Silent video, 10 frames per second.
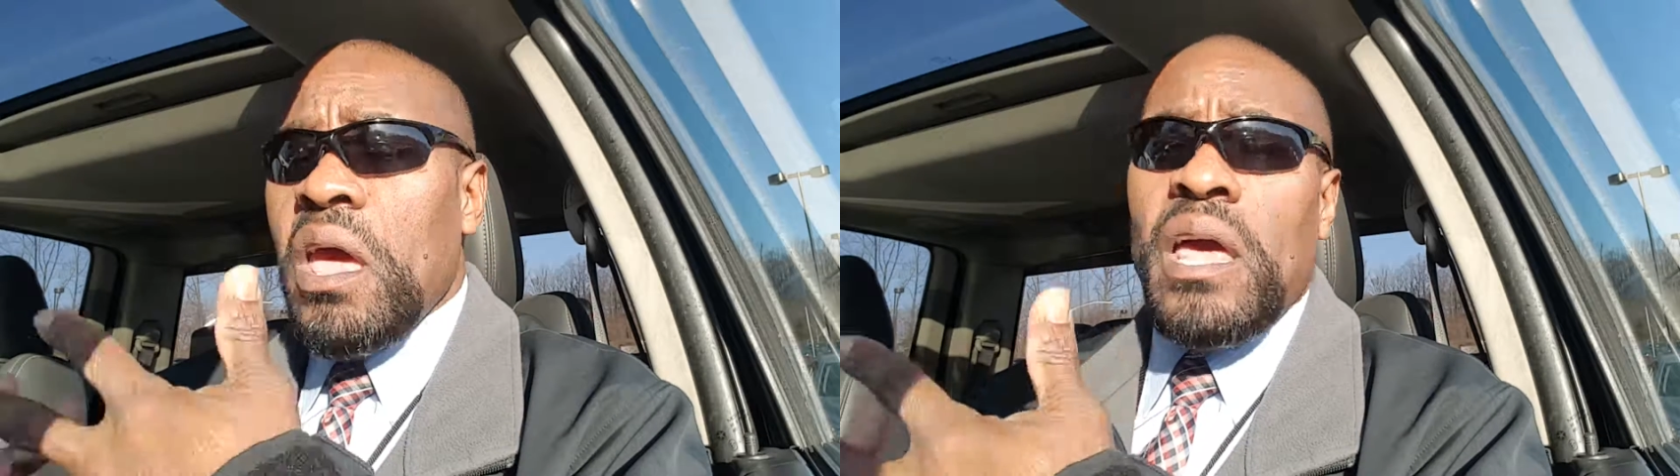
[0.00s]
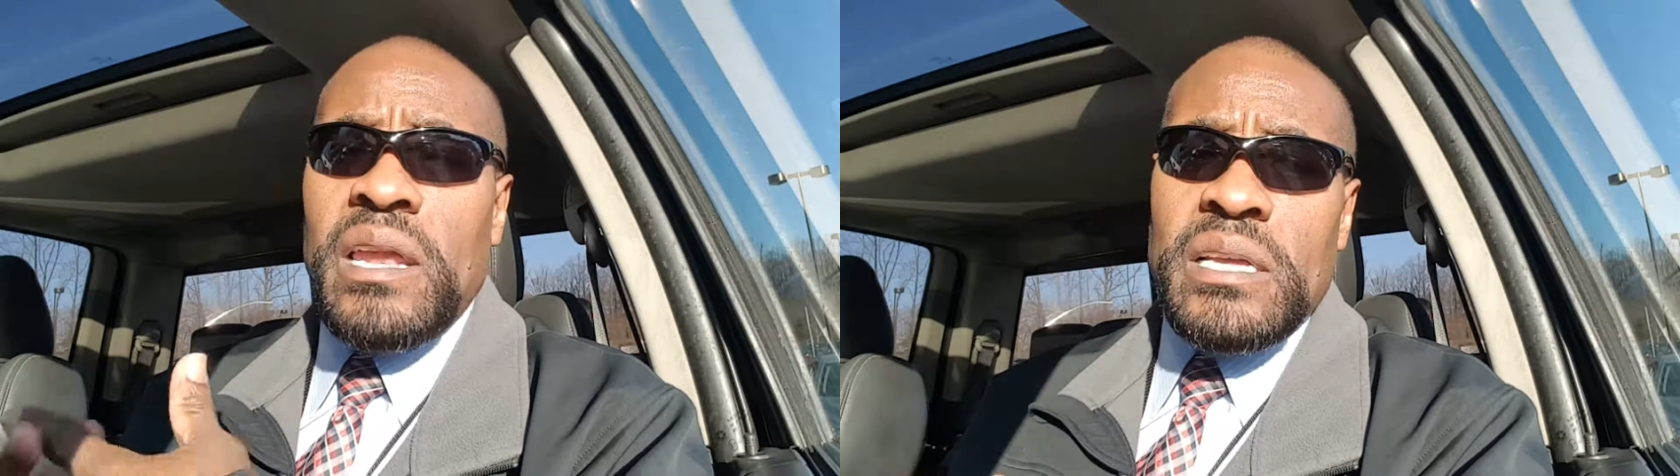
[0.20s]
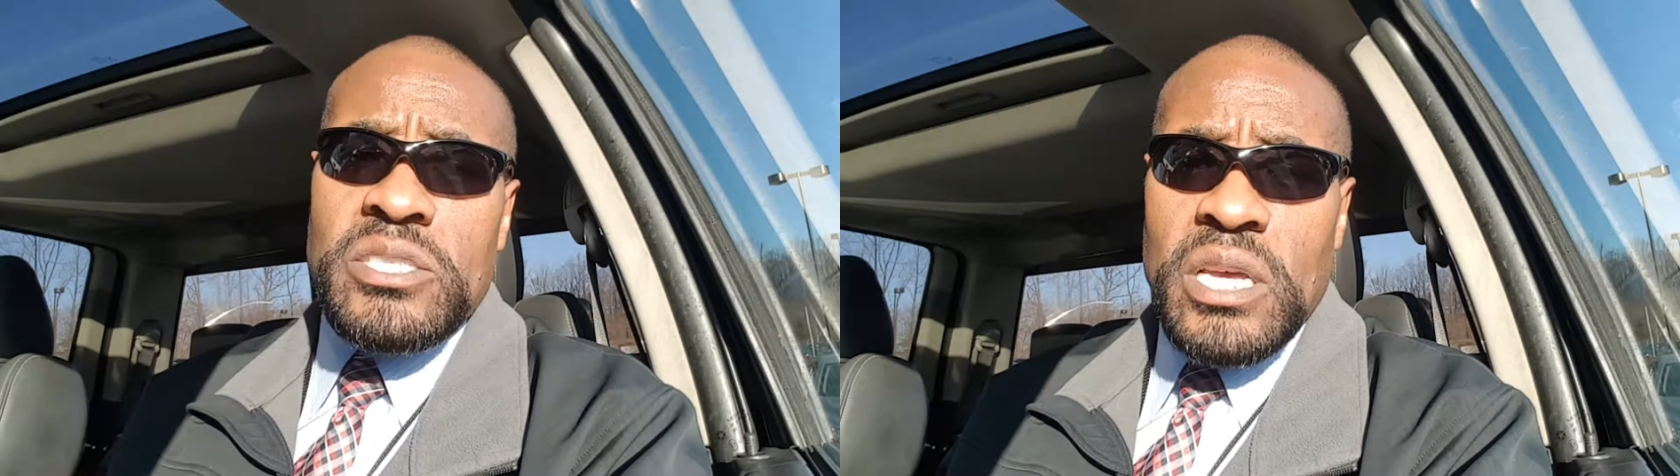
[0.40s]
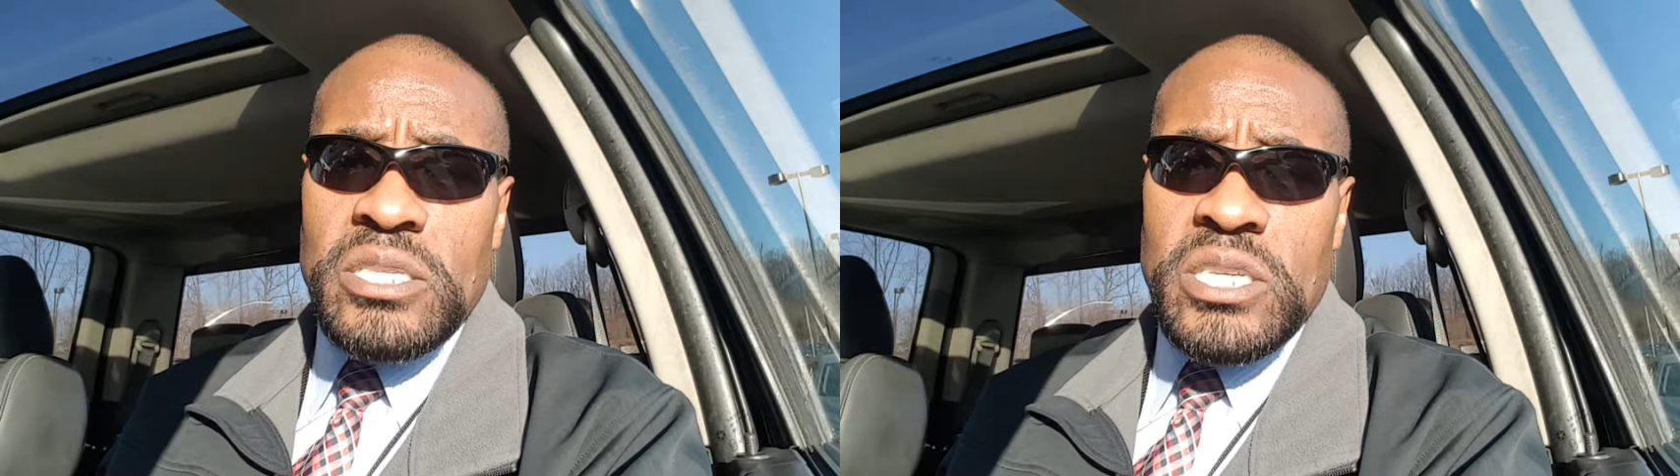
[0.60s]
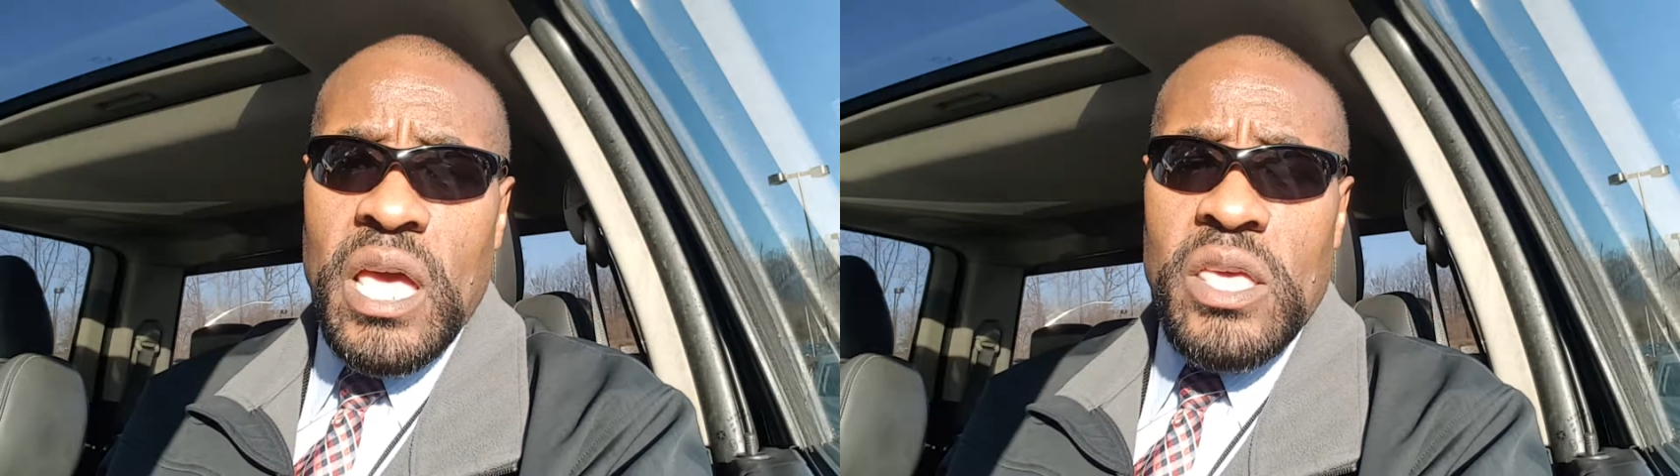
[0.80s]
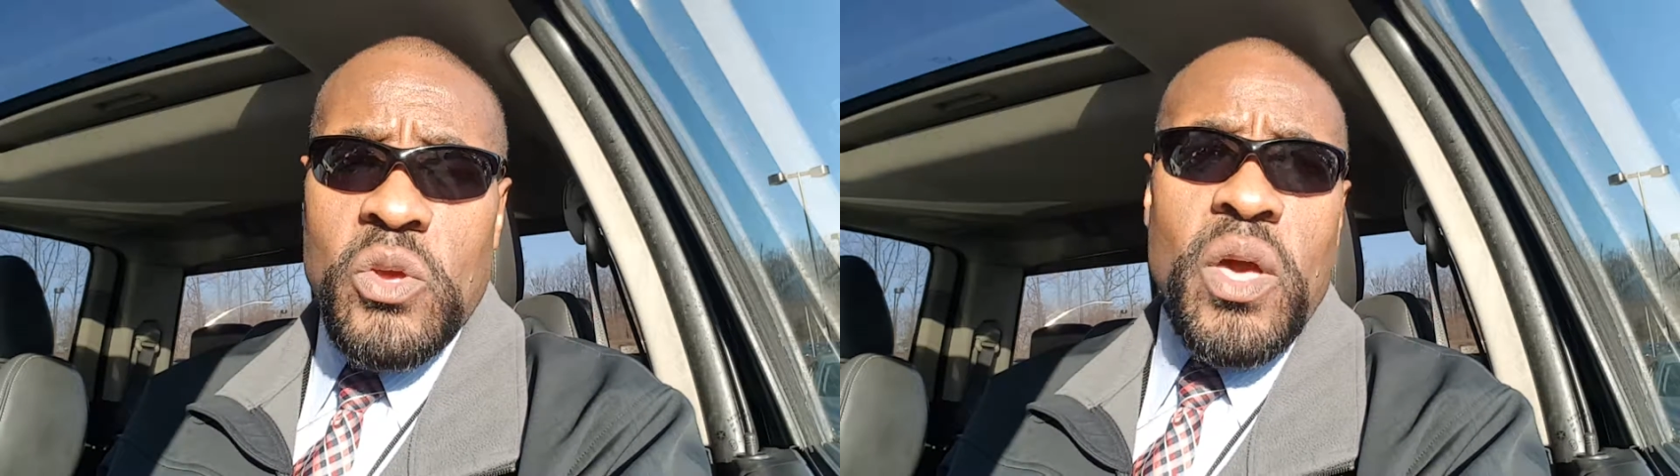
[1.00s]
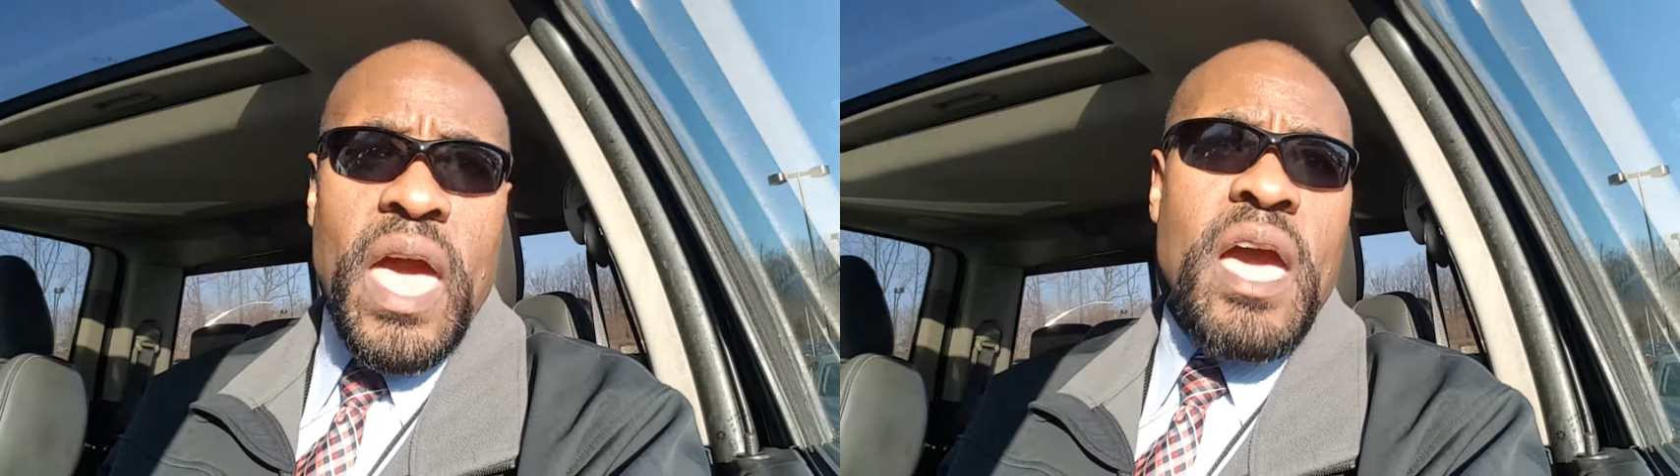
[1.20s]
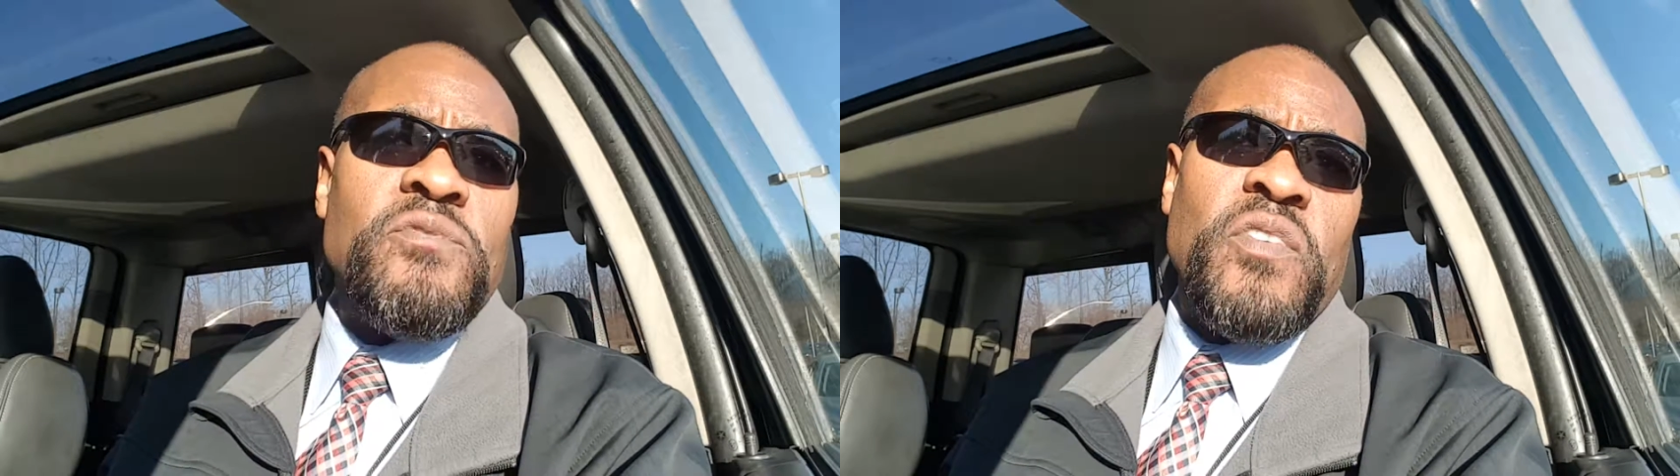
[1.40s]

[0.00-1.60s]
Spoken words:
and let's just say you had